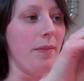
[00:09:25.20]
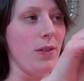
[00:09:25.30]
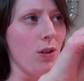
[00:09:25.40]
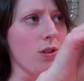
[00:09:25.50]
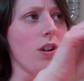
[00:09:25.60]

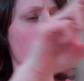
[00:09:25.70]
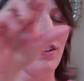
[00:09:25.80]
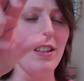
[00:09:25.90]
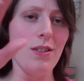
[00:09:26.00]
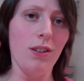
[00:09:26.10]
your goal
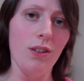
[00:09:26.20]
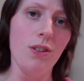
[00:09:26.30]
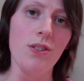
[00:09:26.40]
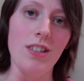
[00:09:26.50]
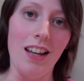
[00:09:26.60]
is to
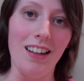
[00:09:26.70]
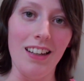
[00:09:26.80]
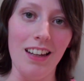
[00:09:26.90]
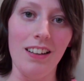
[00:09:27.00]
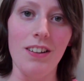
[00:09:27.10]
lose 10
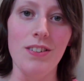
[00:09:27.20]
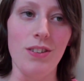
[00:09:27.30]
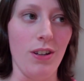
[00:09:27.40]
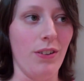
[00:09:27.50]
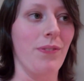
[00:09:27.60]
kilos.
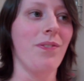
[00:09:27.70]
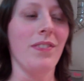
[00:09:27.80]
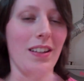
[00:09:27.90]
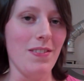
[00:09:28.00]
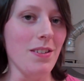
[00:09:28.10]
So
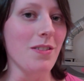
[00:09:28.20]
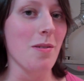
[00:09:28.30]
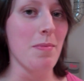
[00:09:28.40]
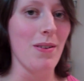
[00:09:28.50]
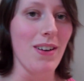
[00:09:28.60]
I'm still
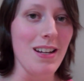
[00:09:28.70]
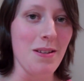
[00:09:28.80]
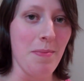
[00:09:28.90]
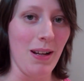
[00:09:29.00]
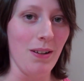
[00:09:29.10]
on my way
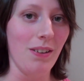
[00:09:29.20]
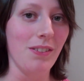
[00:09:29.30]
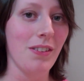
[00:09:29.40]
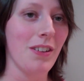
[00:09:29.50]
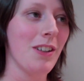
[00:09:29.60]
to my goal,
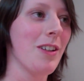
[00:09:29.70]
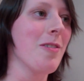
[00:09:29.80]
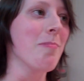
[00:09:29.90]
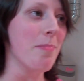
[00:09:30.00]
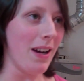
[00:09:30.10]

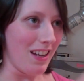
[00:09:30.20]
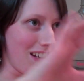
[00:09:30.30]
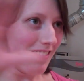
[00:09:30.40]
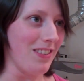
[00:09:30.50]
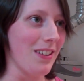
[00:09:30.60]
but
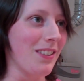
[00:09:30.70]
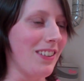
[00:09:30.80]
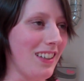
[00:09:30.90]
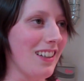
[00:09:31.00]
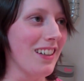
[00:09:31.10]
it was a
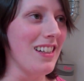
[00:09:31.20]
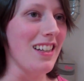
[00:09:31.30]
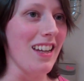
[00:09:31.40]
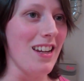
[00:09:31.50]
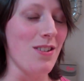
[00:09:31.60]
clear
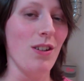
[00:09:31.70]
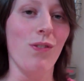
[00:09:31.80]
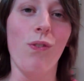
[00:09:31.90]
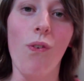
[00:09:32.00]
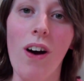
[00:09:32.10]
indication of
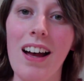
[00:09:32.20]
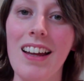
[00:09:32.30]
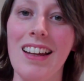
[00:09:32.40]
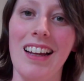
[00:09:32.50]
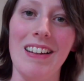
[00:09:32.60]

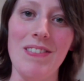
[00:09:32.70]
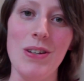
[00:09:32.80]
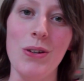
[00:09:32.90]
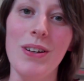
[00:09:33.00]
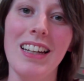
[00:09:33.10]
why I'm
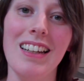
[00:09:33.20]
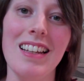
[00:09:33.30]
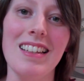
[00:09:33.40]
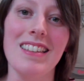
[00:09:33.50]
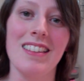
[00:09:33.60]
doing
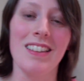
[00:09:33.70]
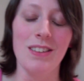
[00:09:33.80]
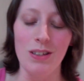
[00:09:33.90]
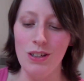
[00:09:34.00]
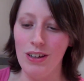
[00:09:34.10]
this.
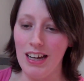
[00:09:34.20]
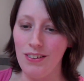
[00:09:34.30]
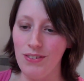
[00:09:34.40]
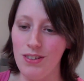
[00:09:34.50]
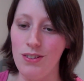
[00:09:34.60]
So you
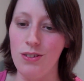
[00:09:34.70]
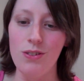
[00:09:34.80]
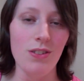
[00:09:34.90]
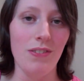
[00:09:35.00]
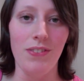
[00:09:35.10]
have to
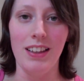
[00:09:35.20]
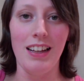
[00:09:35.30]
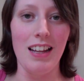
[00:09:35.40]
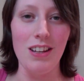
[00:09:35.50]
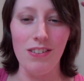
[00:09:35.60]
do something
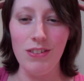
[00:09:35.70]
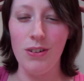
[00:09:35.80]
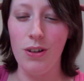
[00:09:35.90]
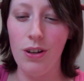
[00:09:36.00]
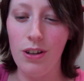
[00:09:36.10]
like that. You have to
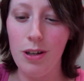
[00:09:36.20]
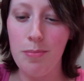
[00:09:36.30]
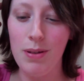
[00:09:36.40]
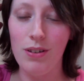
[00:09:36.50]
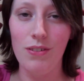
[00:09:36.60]

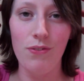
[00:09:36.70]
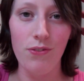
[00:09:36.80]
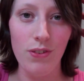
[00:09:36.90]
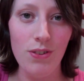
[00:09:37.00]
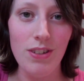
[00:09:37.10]
curb your
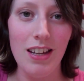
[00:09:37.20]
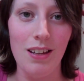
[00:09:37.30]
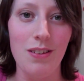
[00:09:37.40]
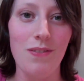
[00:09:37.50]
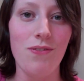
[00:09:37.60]

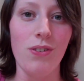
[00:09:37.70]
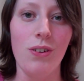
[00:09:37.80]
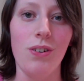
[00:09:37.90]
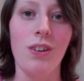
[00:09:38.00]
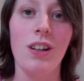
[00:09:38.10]
enthusiasm
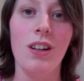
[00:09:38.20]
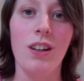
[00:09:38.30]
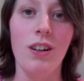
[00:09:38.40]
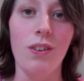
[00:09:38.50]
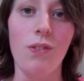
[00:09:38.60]
for
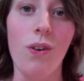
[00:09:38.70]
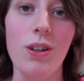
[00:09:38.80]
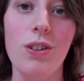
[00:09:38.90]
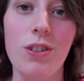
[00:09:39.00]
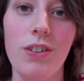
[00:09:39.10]

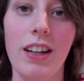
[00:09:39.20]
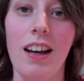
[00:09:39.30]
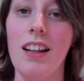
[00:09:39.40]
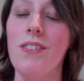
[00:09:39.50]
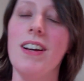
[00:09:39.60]
what you're doing.
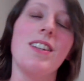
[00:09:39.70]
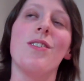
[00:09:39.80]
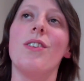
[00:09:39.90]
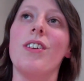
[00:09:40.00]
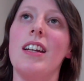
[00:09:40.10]
Otherwise,
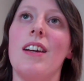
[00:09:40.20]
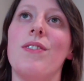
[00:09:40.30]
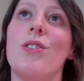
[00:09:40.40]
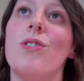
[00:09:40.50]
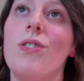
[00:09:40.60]
you're not going to have
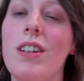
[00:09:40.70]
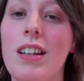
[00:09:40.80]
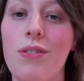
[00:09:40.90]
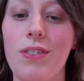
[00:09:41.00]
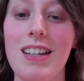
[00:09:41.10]
a strong
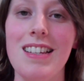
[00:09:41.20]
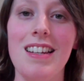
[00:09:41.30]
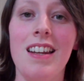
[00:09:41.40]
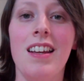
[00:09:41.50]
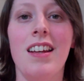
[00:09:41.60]
enough reason
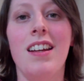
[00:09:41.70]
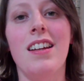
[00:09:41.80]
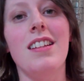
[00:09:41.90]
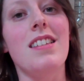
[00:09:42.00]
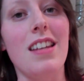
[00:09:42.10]

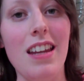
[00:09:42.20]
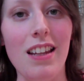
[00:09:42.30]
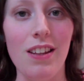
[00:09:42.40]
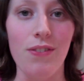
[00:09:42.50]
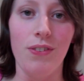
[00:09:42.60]
to
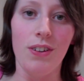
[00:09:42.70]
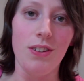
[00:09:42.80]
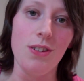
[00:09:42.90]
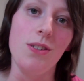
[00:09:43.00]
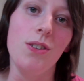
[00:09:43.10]
eat the
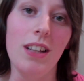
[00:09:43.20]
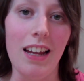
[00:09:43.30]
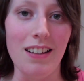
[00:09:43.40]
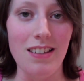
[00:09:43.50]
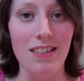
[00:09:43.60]
food, to do the
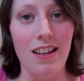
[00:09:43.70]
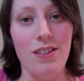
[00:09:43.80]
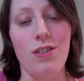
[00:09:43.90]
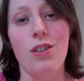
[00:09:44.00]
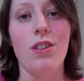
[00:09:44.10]

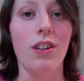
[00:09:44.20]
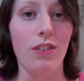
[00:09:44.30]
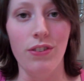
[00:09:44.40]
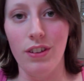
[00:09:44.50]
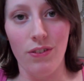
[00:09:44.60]
exercise, to go
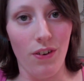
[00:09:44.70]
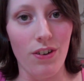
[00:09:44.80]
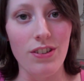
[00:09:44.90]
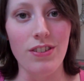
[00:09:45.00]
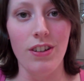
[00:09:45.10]
for the
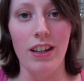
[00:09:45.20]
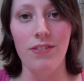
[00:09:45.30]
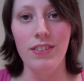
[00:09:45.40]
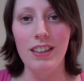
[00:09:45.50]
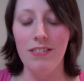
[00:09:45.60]
walk. So I
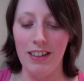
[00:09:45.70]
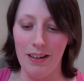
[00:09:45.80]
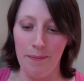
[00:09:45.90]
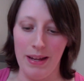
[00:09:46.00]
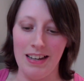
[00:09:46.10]
really
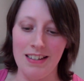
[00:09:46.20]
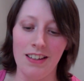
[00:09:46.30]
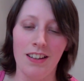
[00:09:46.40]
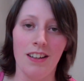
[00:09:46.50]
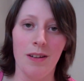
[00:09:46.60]
recommend
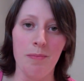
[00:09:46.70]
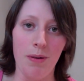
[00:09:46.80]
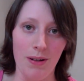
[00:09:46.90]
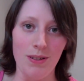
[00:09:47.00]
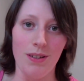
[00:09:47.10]

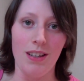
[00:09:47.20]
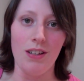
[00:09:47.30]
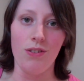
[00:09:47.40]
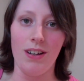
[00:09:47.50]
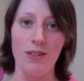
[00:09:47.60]
personally
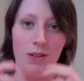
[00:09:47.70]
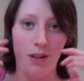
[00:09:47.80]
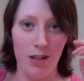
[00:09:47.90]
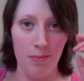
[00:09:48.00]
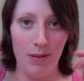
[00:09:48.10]
trying to
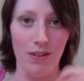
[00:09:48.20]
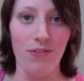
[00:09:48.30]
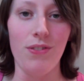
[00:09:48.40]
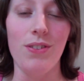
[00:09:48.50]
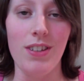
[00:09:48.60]
curb your
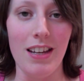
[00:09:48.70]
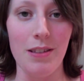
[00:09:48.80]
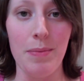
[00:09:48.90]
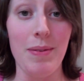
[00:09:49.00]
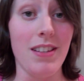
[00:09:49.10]

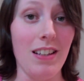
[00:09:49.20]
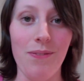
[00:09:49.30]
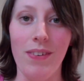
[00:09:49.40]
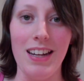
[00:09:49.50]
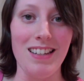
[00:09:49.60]
enthusiasm in
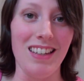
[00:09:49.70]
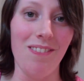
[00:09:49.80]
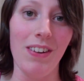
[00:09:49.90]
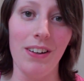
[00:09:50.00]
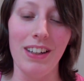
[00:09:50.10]
some way to
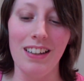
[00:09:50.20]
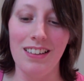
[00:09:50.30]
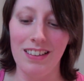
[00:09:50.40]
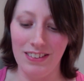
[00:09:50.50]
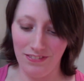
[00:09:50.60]
keep going.
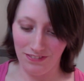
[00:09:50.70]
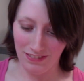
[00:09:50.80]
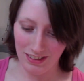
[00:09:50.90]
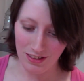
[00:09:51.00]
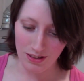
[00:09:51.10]

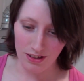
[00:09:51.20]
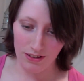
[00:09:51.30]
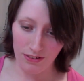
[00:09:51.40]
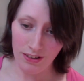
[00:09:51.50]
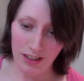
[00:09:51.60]

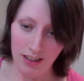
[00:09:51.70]
So